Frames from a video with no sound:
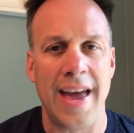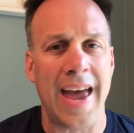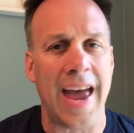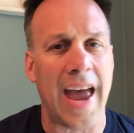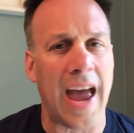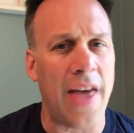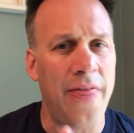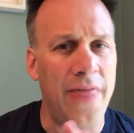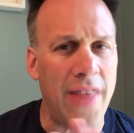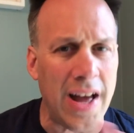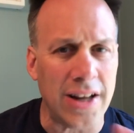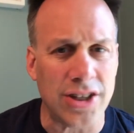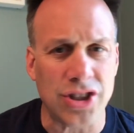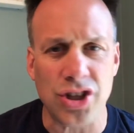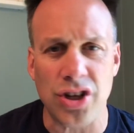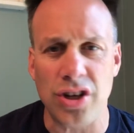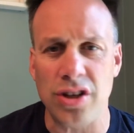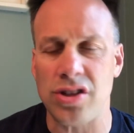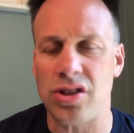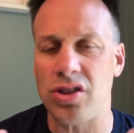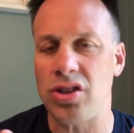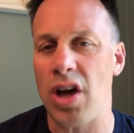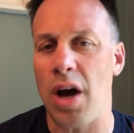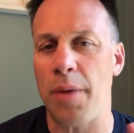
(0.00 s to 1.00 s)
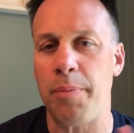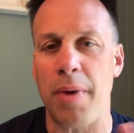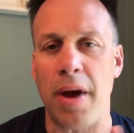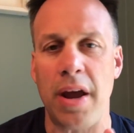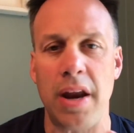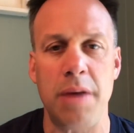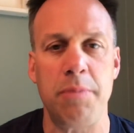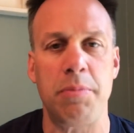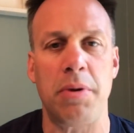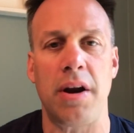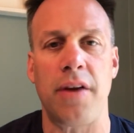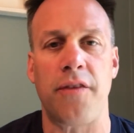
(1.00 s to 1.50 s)
And that shouldn't stop
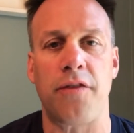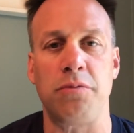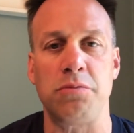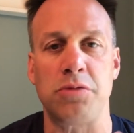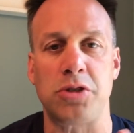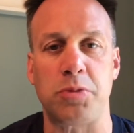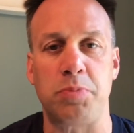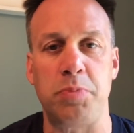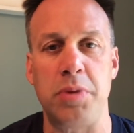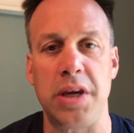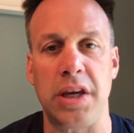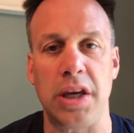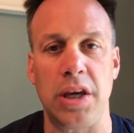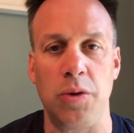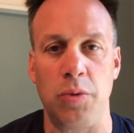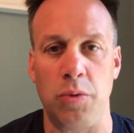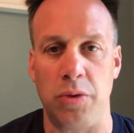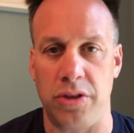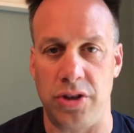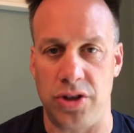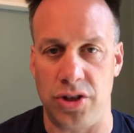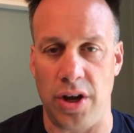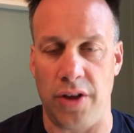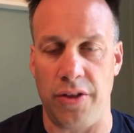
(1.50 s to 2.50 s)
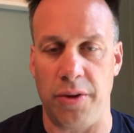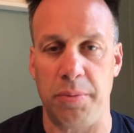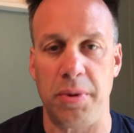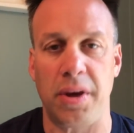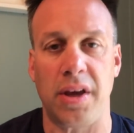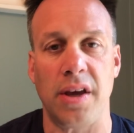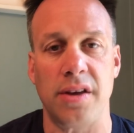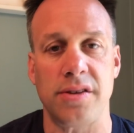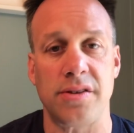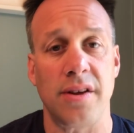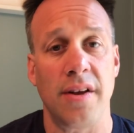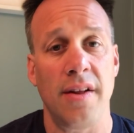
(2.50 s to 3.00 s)
anybody from speaking with each other,
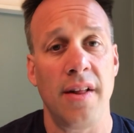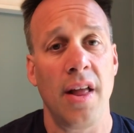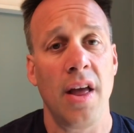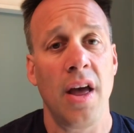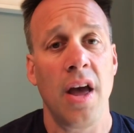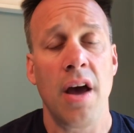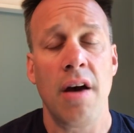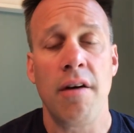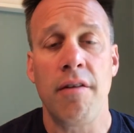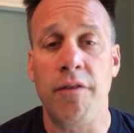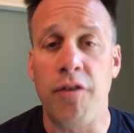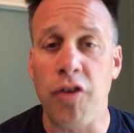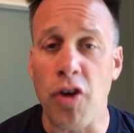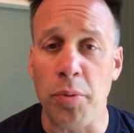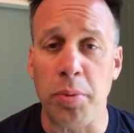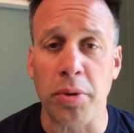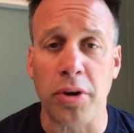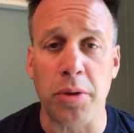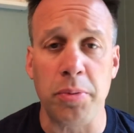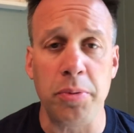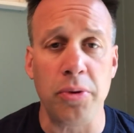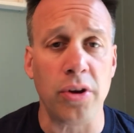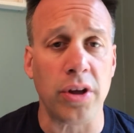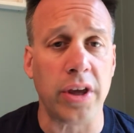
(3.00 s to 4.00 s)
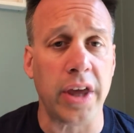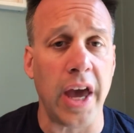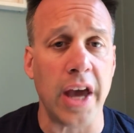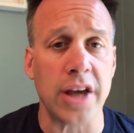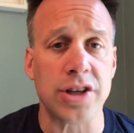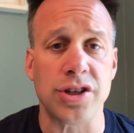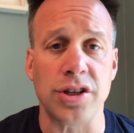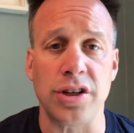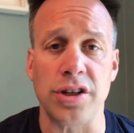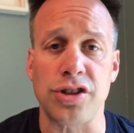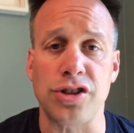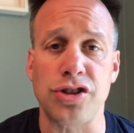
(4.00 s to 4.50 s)
because verbal
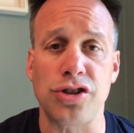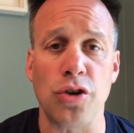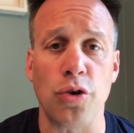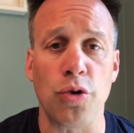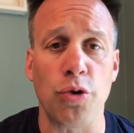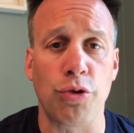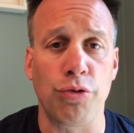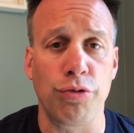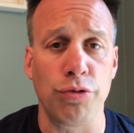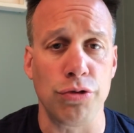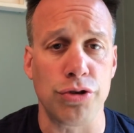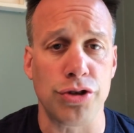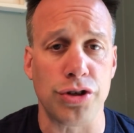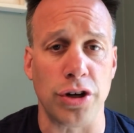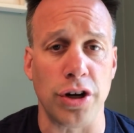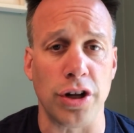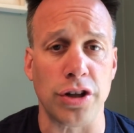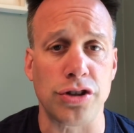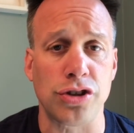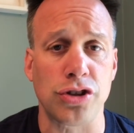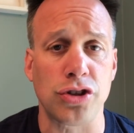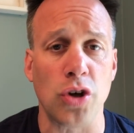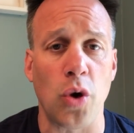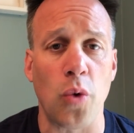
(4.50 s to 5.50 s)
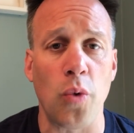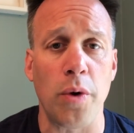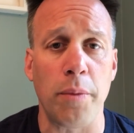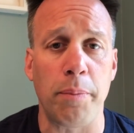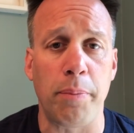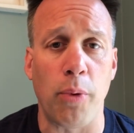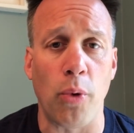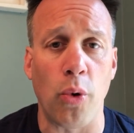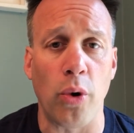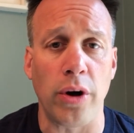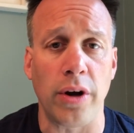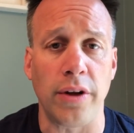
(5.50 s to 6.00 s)
communication is so crucial and it's so
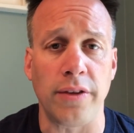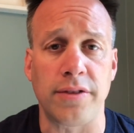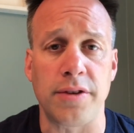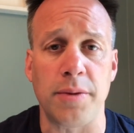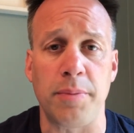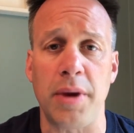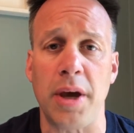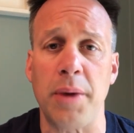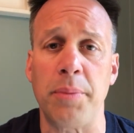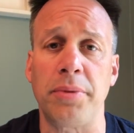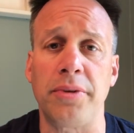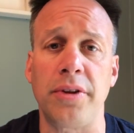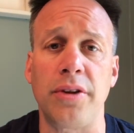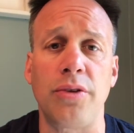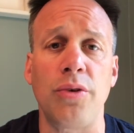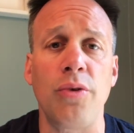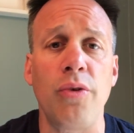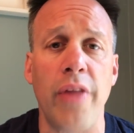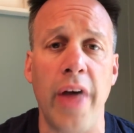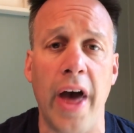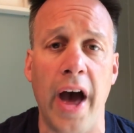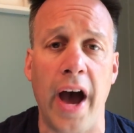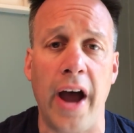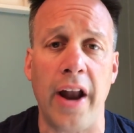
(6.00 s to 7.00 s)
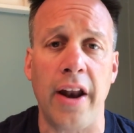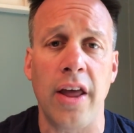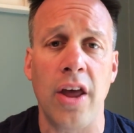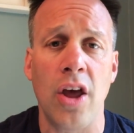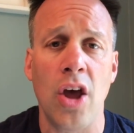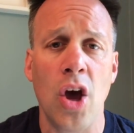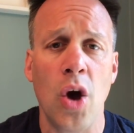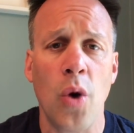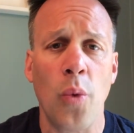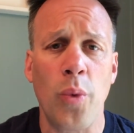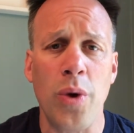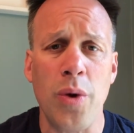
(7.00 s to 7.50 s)
important to be able to do that.
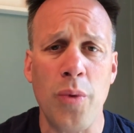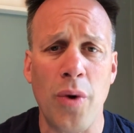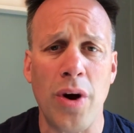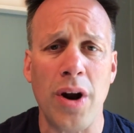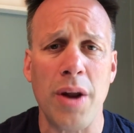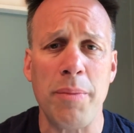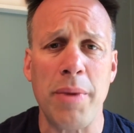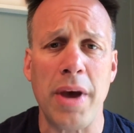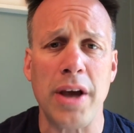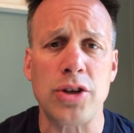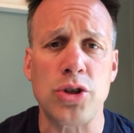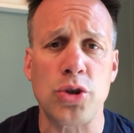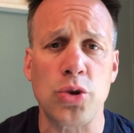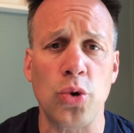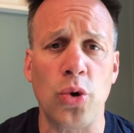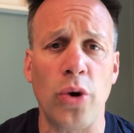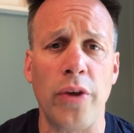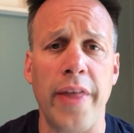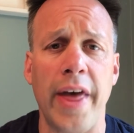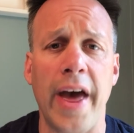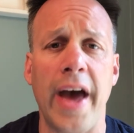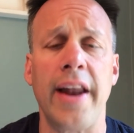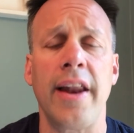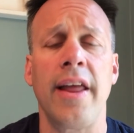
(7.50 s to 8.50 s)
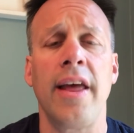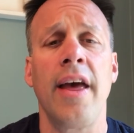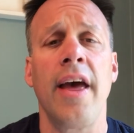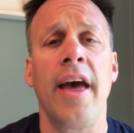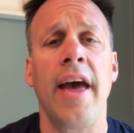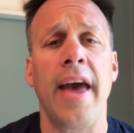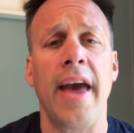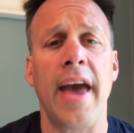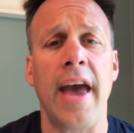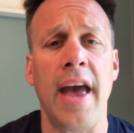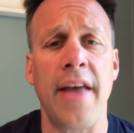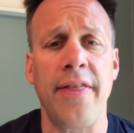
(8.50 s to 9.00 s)
We want to make sure that
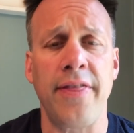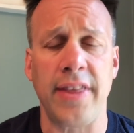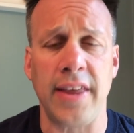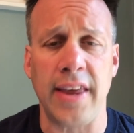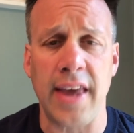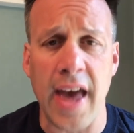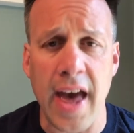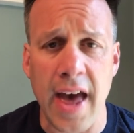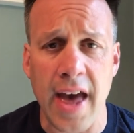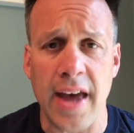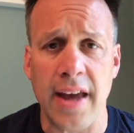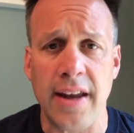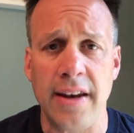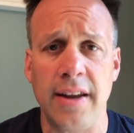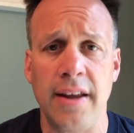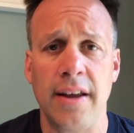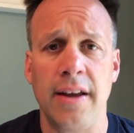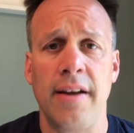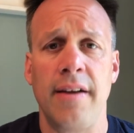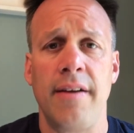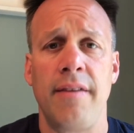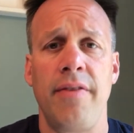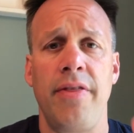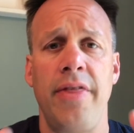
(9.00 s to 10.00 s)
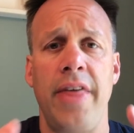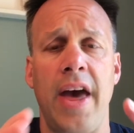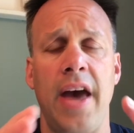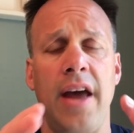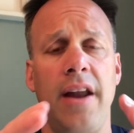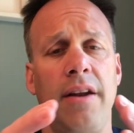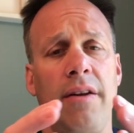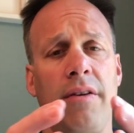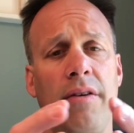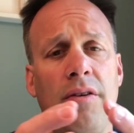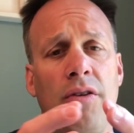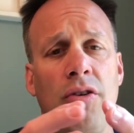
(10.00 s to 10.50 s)
at the end
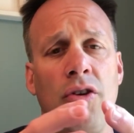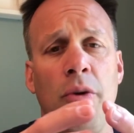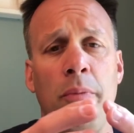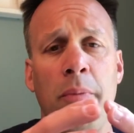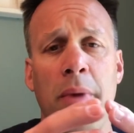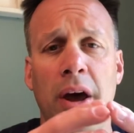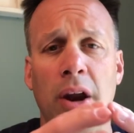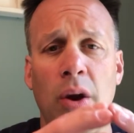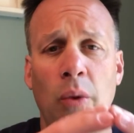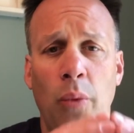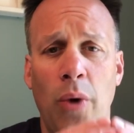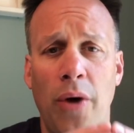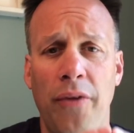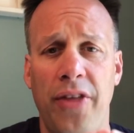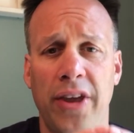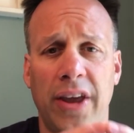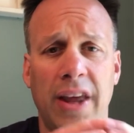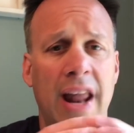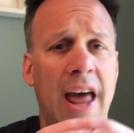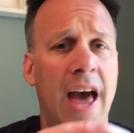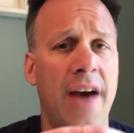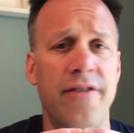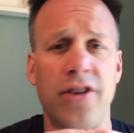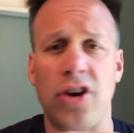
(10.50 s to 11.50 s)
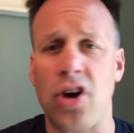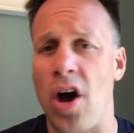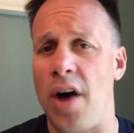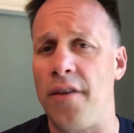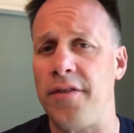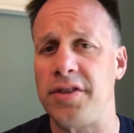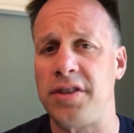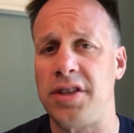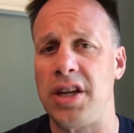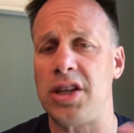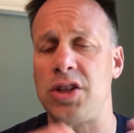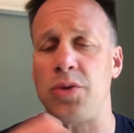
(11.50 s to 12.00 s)
that no matter what, they can have a
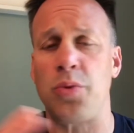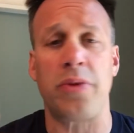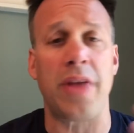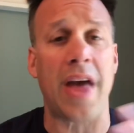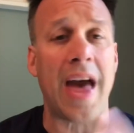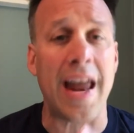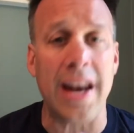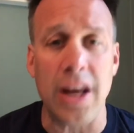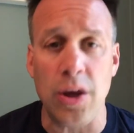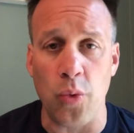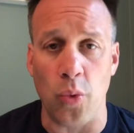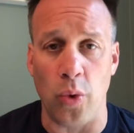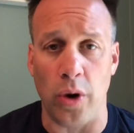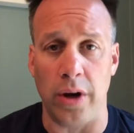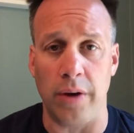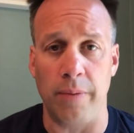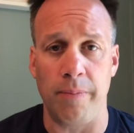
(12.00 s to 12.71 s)
conversation with anyone.